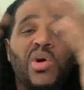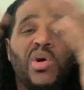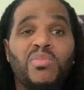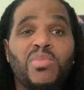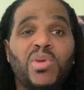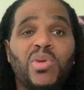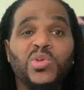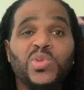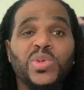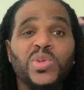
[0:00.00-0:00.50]

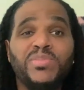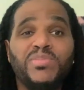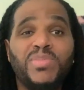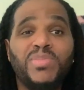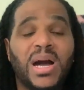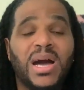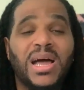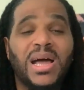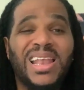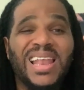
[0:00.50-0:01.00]
Columbus with the
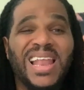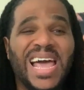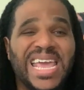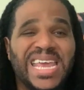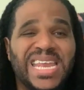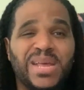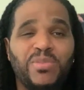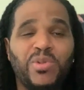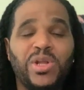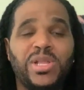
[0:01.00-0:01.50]
bag of
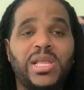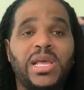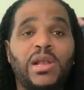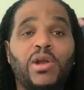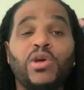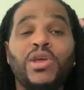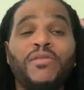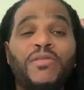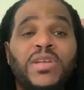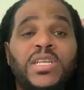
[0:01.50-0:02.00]
lie them will
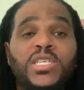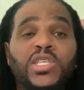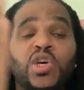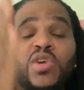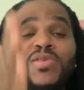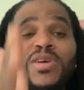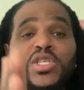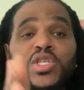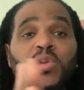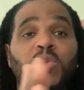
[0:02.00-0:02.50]
tell. How you if you
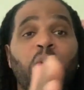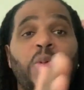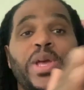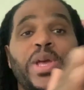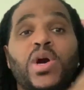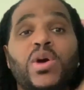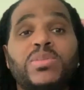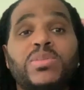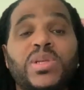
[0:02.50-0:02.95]
discover somewhere